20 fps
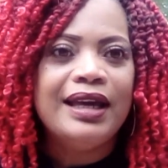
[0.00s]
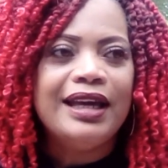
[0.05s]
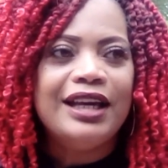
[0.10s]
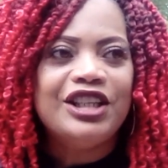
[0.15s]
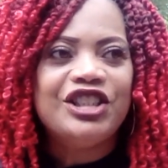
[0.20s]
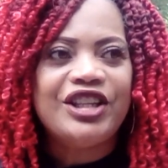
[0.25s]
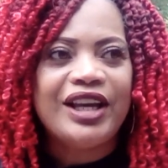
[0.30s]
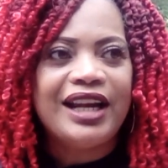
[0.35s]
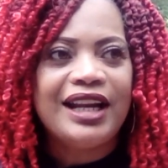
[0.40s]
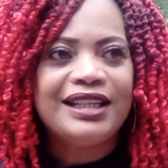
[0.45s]

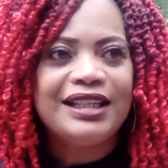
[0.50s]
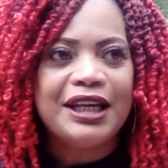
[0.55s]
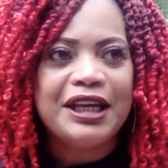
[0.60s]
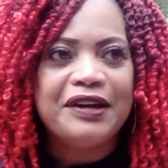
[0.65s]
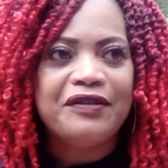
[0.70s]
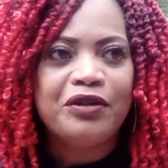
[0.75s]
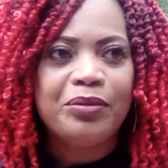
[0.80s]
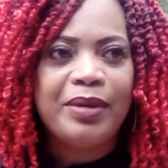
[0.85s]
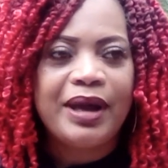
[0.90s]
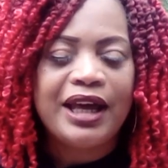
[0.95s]
Shout out to
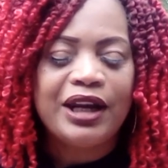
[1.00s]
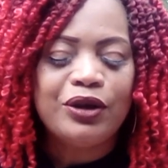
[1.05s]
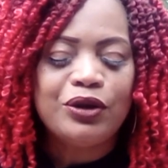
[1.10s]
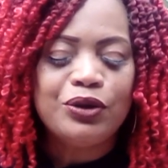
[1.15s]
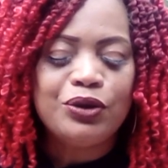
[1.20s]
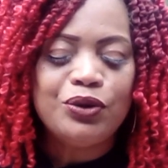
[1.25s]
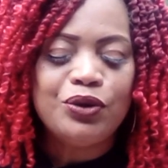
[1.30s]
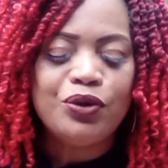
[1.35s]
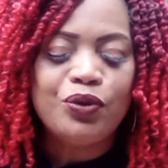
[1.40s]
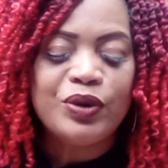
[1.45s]
everybody
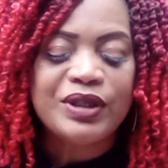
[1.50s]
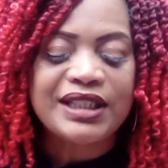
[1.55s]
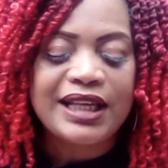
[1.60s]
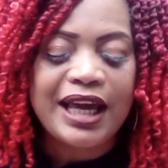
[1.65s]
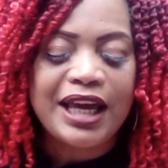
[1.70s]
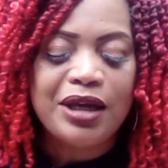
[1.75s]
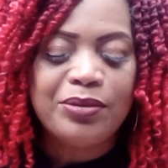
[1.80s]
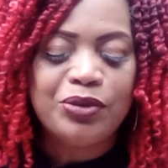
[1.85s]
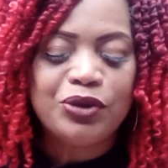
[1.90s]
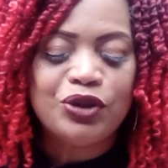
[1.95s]
who was
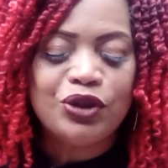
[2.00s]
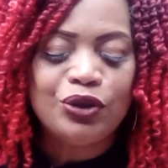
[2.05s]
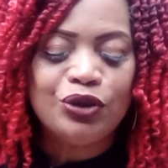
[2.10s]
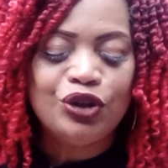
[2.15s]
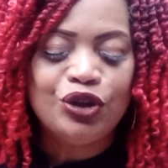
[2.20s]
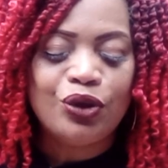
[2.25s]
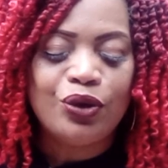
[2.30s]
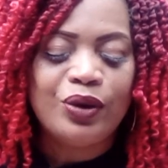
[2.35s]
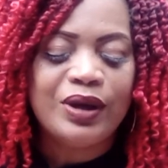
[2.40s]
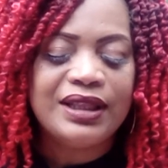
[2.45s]
able to
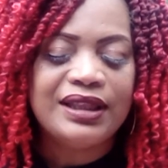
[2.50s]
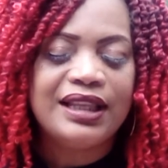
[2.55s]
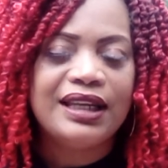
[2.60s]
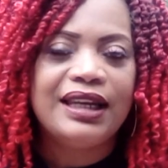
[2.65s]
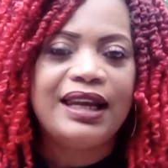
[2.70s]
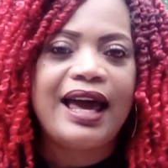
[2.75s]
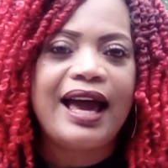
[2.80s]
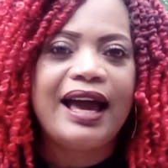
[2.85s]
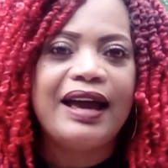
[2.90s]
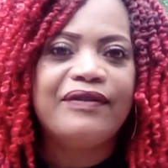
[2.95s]
join the
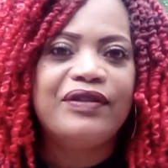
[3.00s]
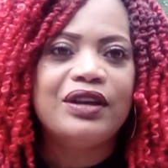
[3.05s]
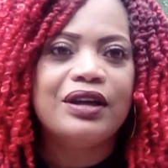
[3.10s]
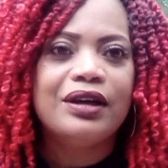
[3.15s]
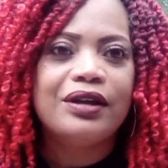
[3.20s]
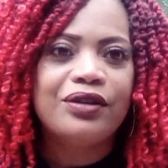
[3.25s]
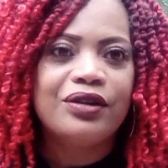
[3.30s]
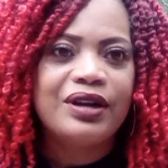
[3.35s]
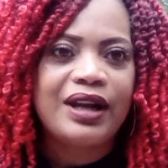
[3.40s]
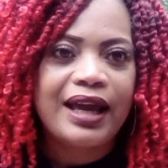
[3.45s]
live the
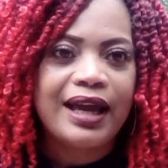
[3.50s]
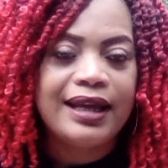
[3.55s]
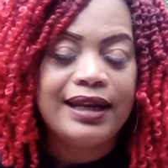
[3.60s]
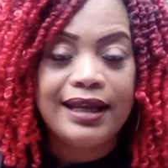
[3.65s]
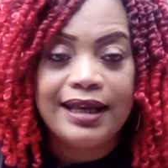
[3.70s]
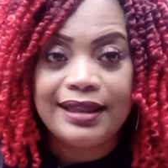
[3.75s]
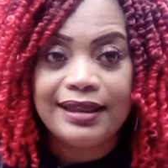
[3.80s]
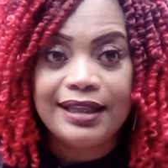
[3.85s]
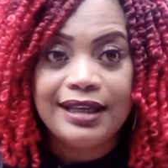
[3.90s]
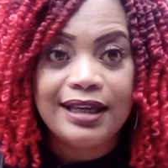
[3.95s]
other night
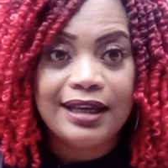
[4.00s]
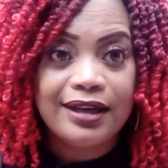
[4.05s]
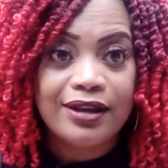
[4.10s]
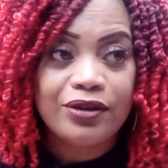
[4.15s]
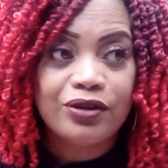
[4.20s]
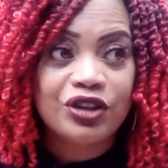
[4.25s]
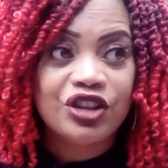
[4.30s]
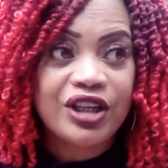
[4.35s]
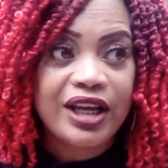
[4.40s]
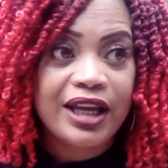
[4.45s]
at the other
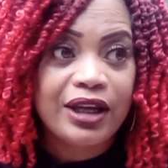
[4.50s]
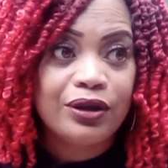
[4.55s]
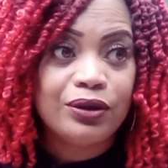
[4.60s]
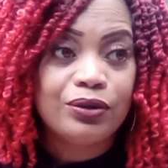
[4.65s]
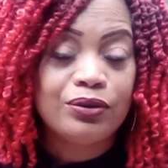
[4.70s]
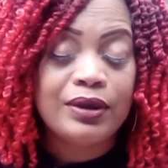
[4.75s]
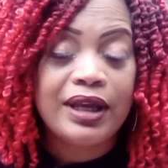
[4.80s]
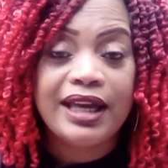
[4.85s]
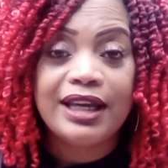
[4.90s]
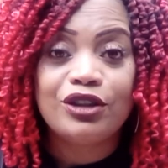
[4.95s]
channel
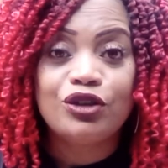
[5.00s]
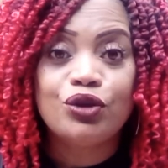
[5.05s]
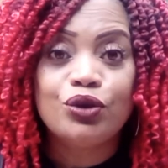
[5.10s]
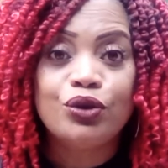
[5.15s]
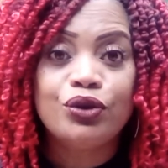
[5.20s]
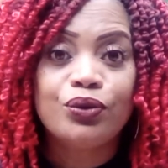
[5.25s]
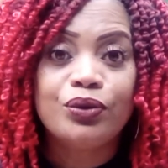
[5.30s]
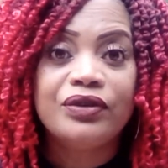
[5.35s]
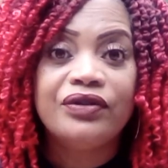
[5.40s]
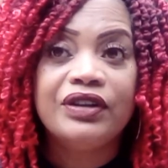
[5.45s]
at
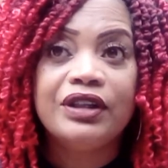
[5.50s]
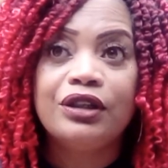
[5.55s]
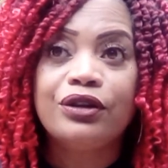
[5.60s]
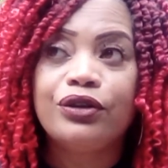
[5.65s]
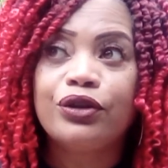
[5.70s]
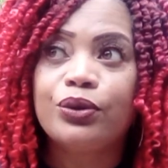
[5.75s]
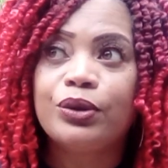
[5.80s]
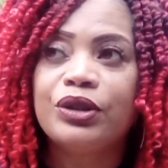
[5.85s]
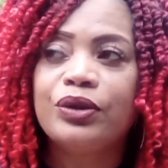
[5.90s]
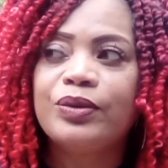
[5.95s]
Truth Revealer
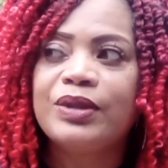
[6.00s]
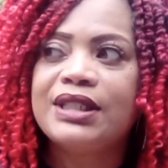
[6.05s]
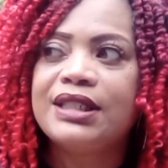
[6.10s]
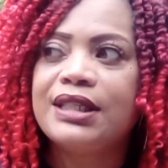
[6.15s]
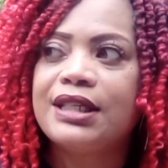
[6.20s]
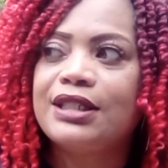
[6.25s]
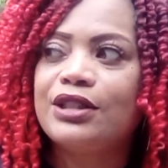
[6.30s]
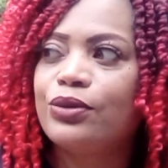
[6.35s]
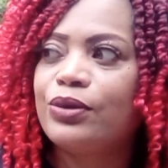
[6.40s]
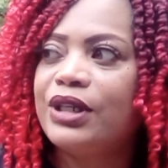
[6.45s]

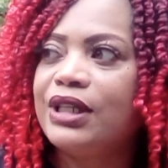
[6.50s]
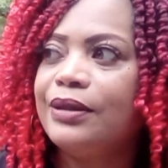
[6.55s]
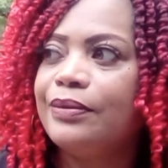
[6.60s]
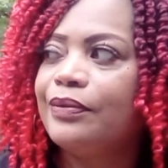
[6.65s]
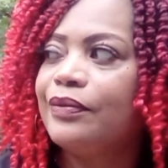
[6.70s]
3363.